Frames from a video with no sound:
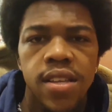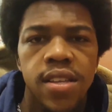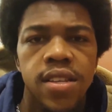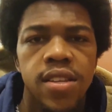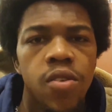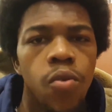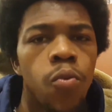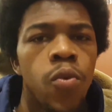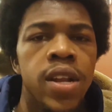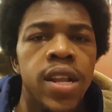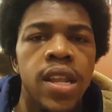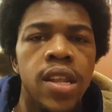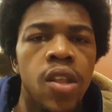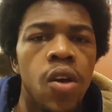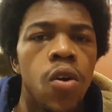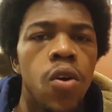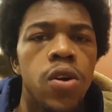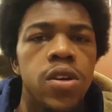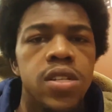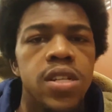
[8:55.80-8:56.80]
the one that
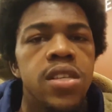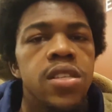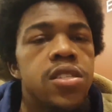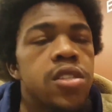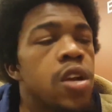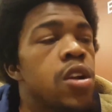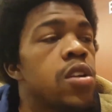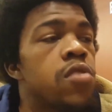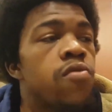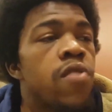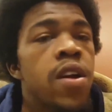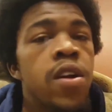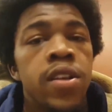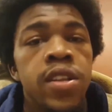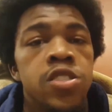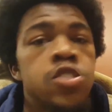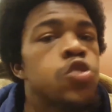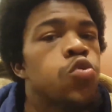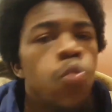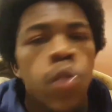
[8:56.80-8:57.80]
lost, he turn
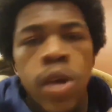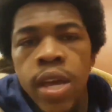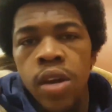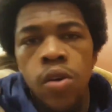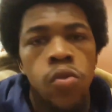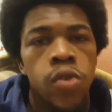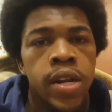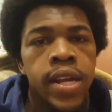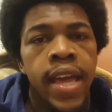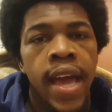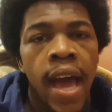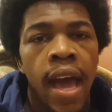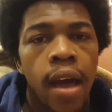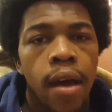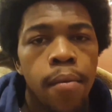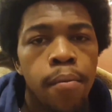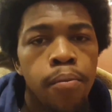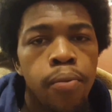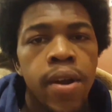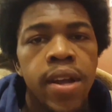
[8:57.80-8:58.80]
around and swing on a
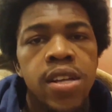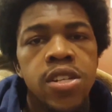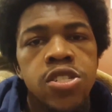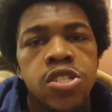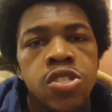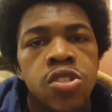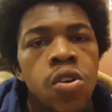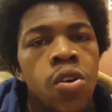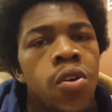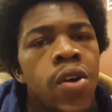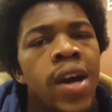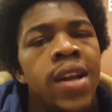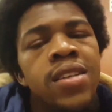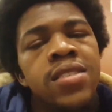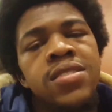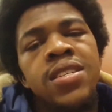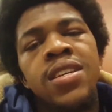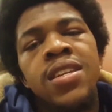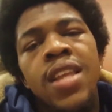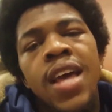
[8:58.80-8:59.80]
guy, break his jaw. I done
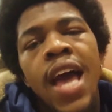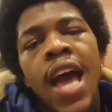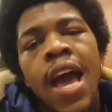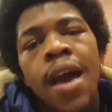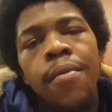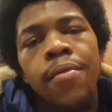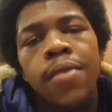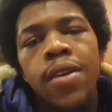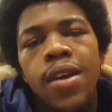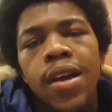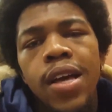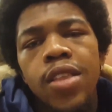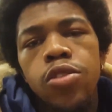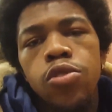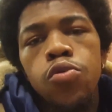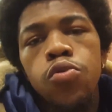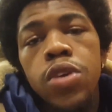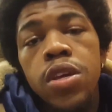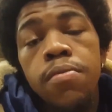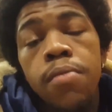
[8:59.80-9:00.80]
seen it happen
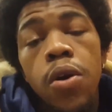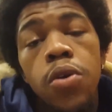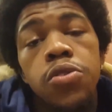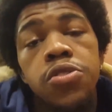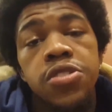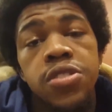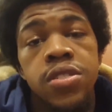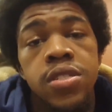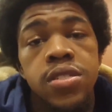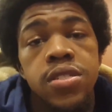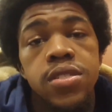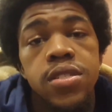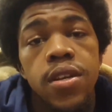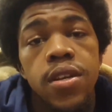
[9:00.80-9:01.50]
through emotions.